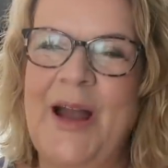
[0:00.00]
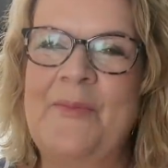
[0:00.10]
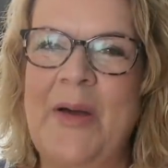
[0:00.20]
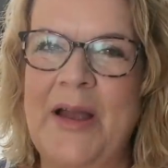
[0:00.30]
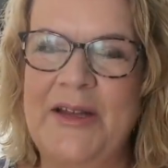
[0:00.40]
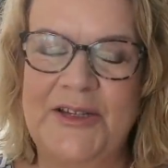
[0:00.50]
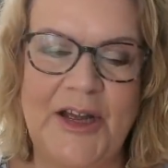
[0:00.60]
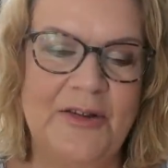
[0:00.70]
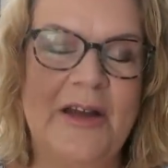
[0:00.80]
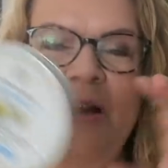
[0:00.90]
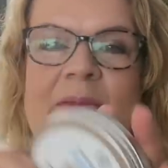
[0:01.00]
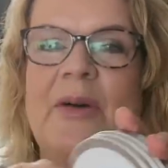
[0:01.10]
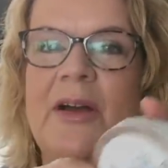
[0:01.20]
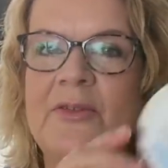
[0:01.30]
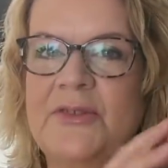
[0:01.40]
I might do.
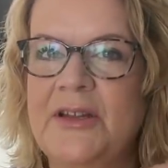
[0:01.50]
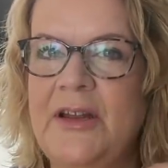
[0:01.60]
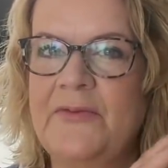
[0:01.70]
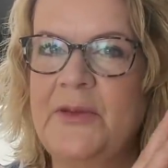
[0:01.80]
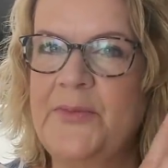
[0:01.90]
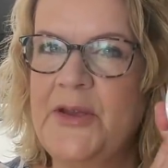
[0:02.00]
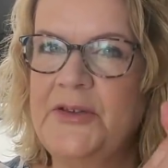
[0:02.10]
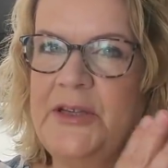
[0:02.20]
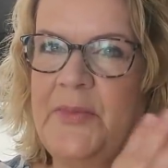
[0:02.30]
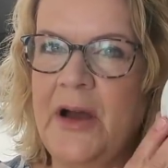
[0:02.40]
But I also love the Beauty